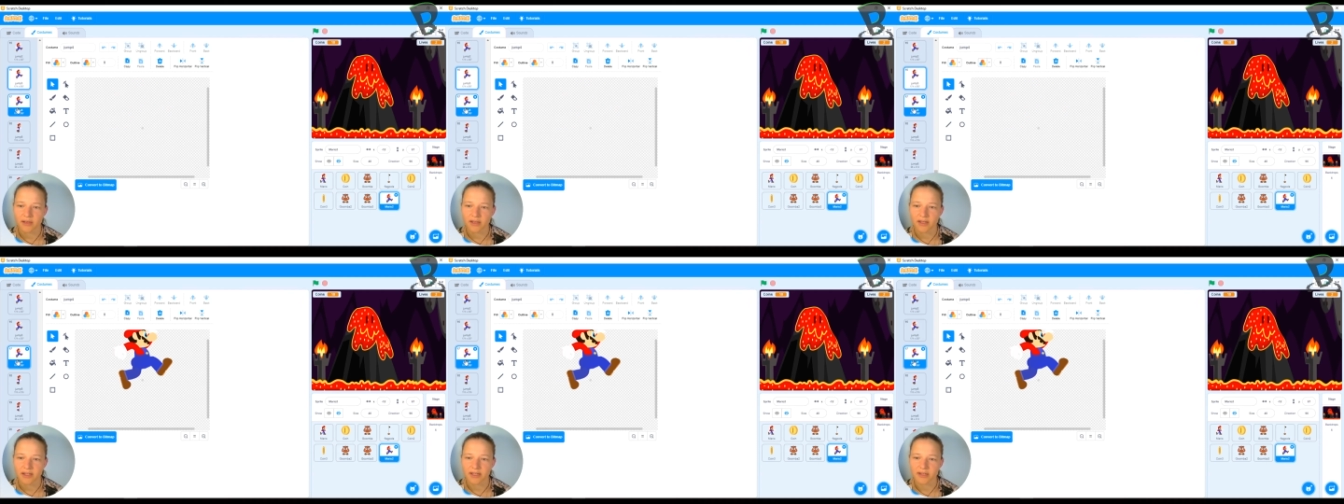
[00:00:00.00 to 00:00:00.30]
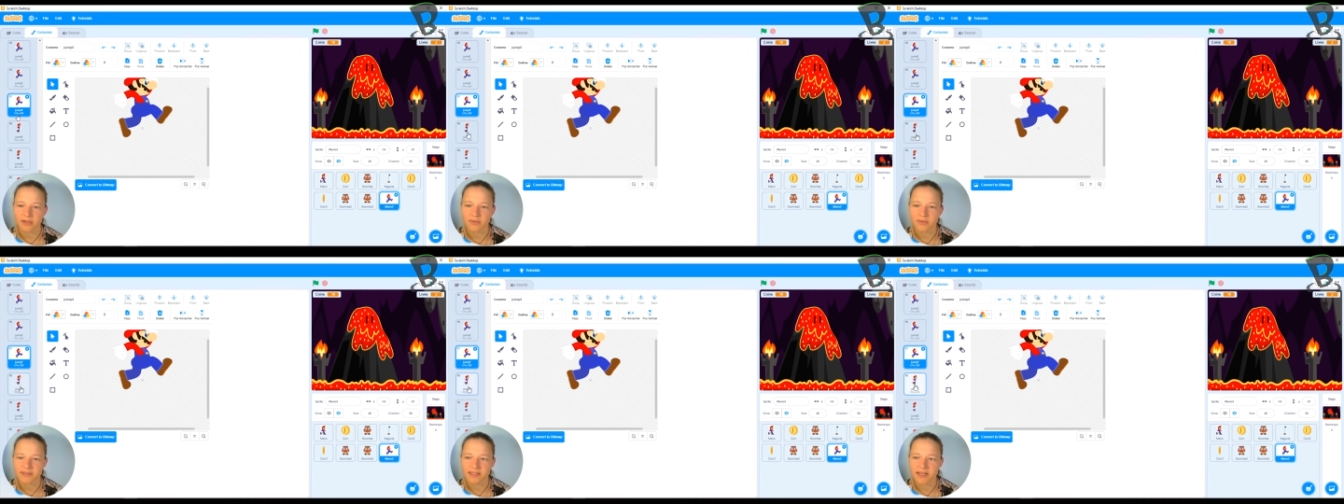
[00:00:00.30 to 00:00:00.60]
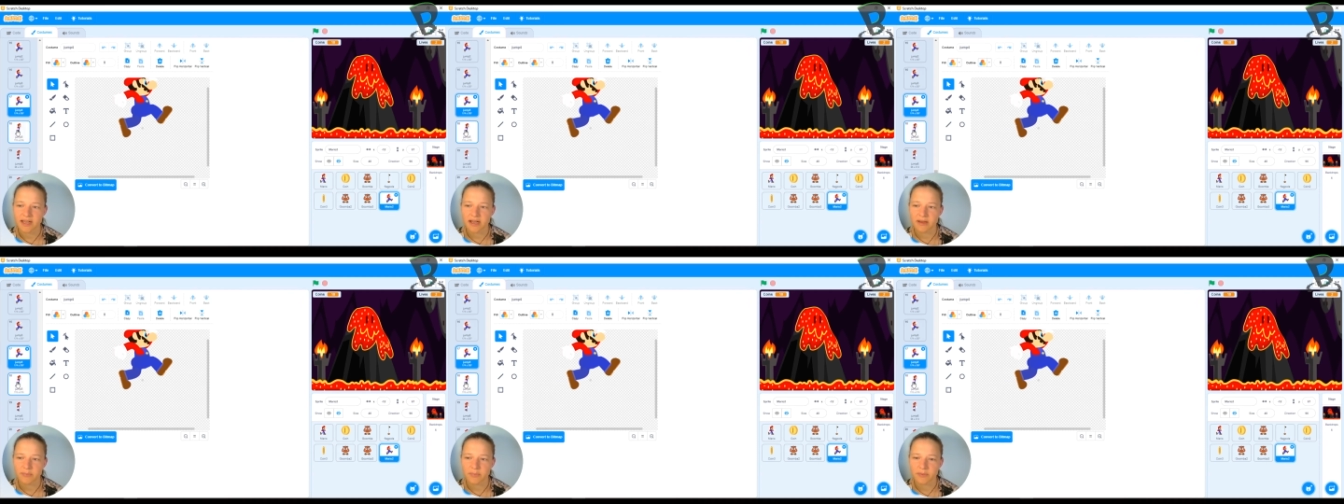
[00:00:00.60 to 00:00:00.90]
he goes
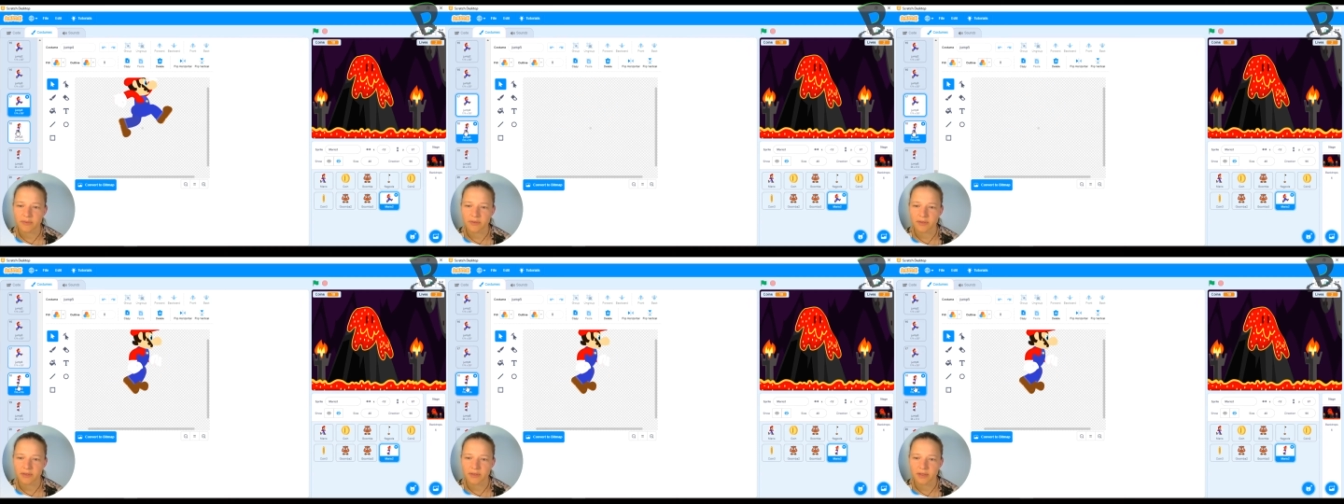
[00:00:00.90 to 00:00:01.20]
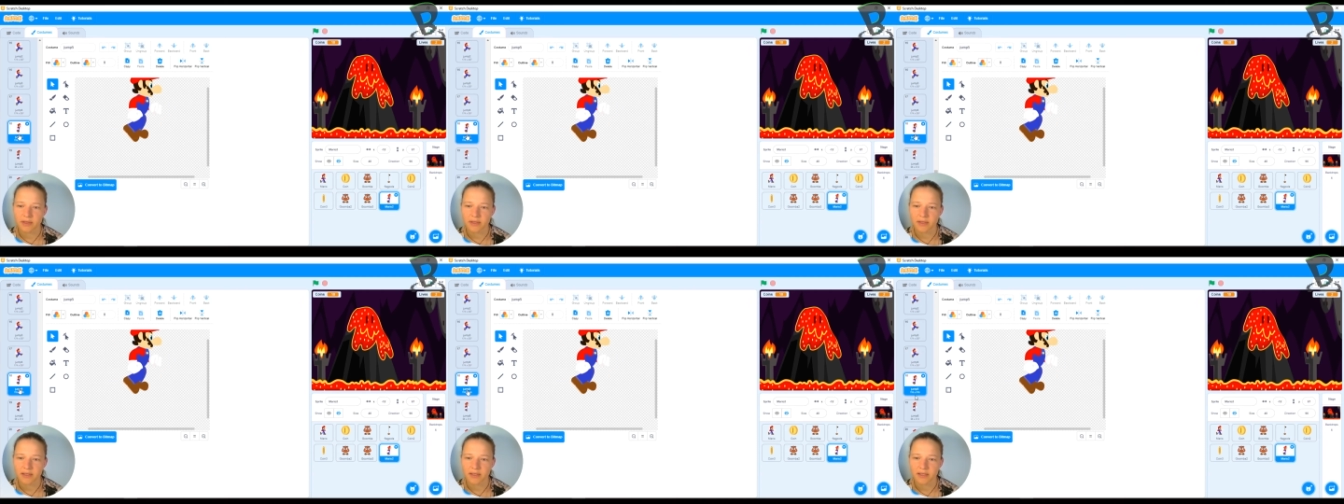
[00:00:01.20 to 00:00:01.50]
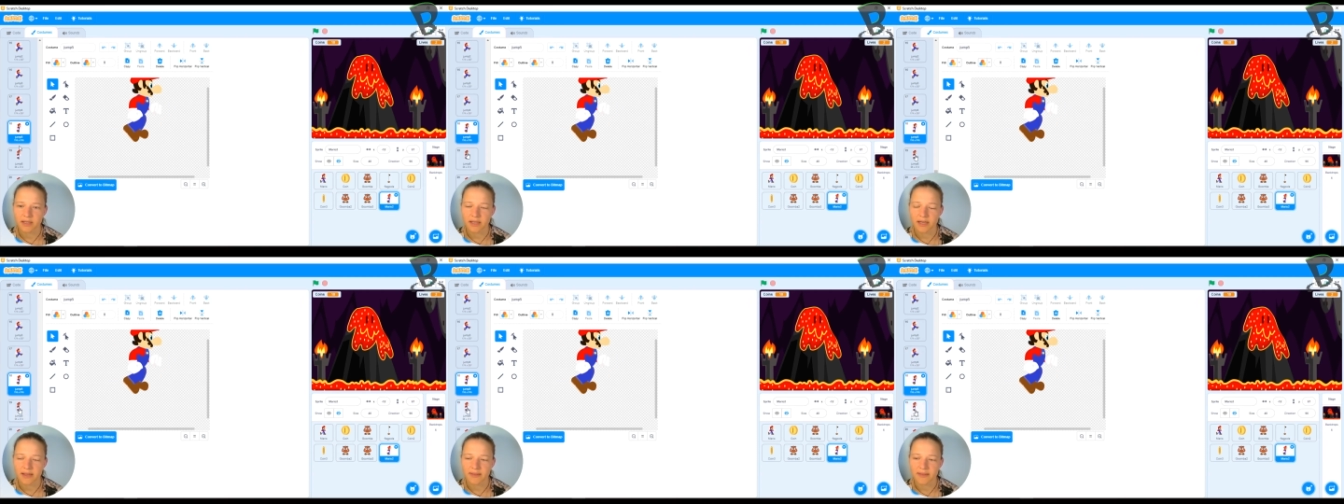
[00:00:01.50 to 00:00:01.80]
up
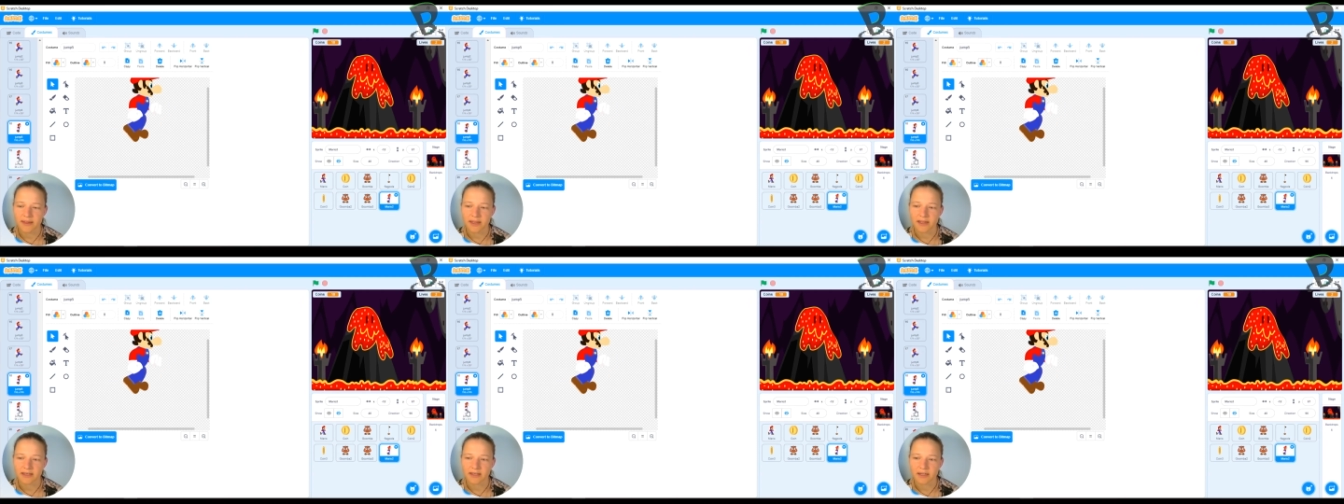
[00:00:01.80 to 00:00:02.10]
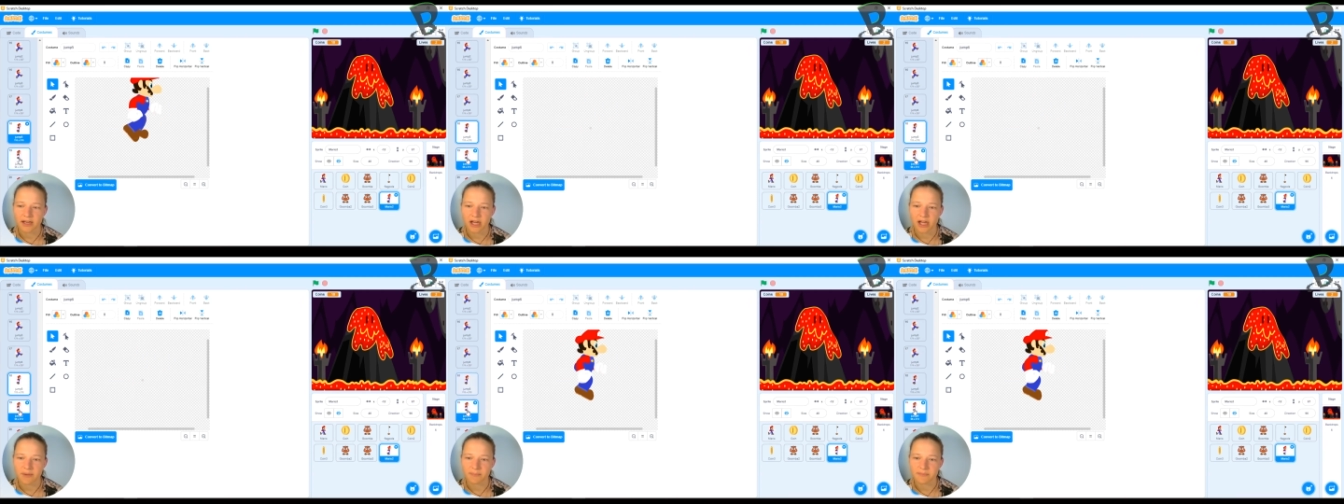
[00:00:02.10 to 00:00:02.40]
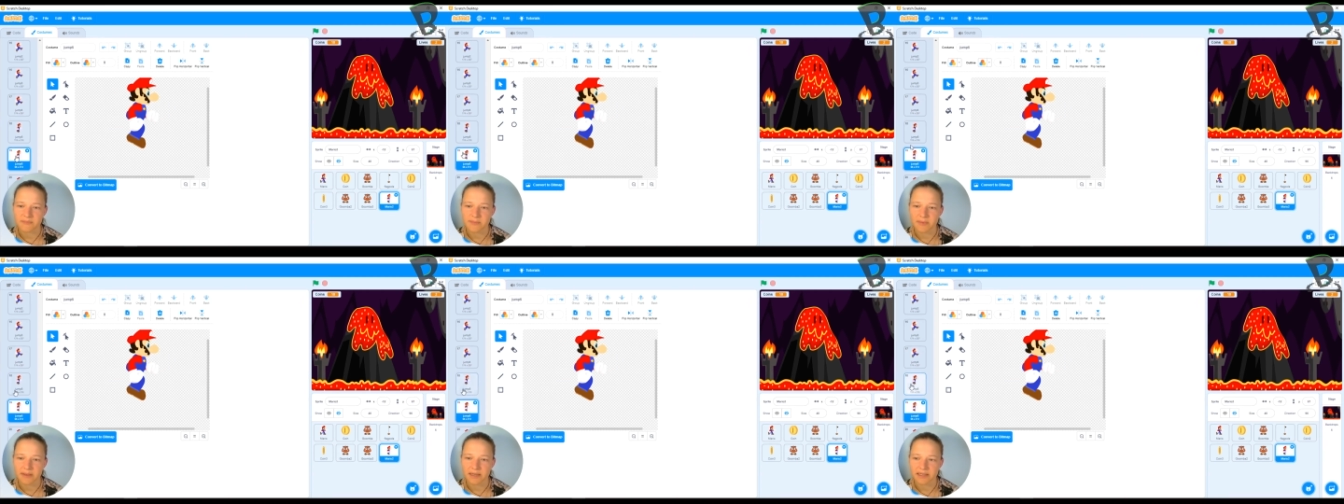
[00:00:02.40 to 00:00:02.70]
and then
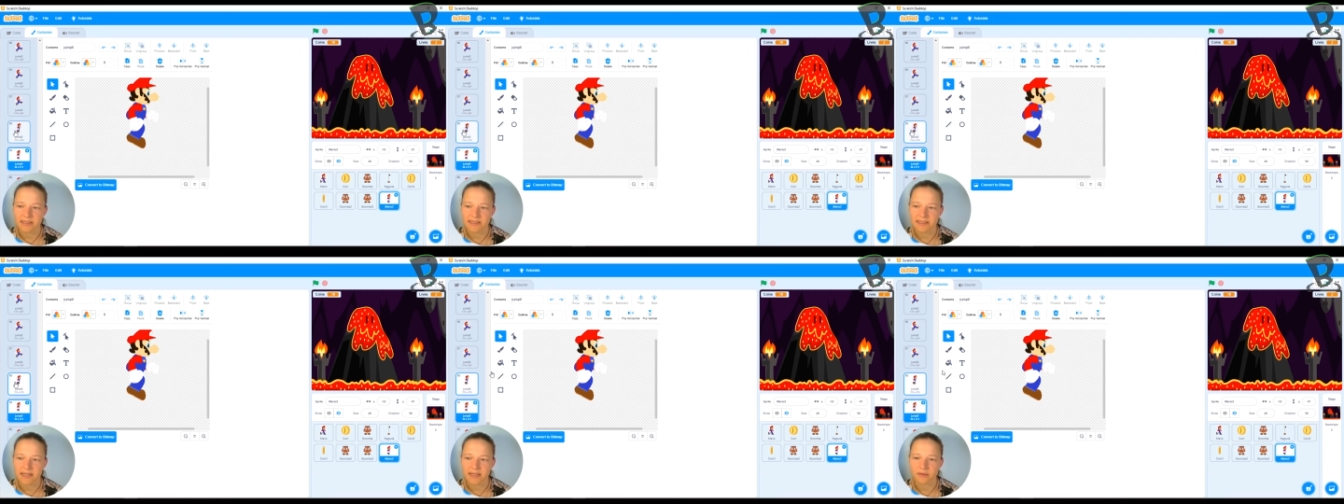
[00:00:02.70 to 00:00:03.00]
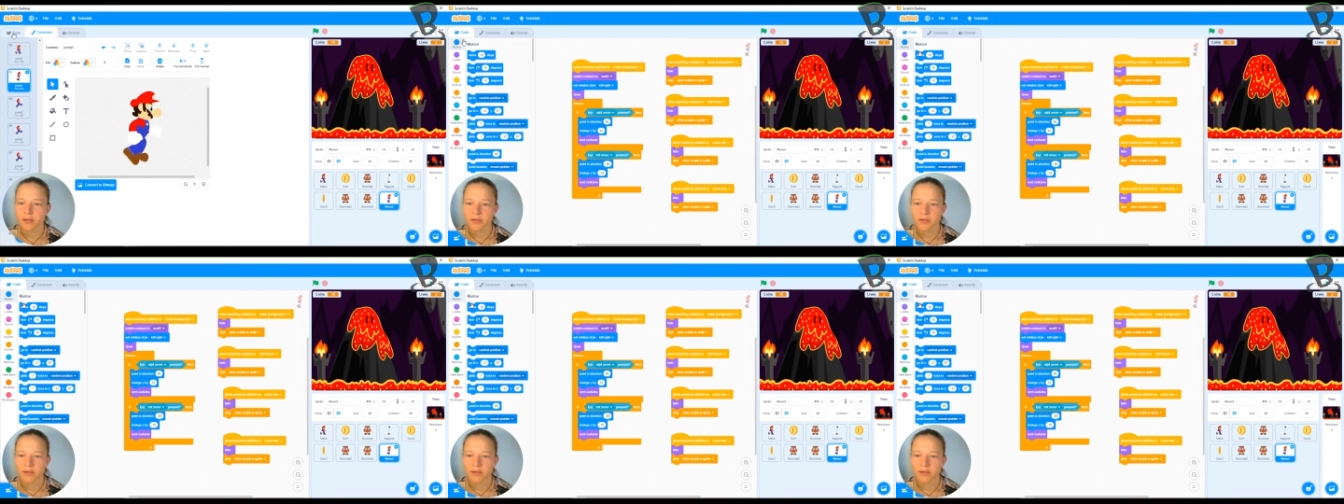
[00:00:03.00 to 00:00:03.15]
comes back down.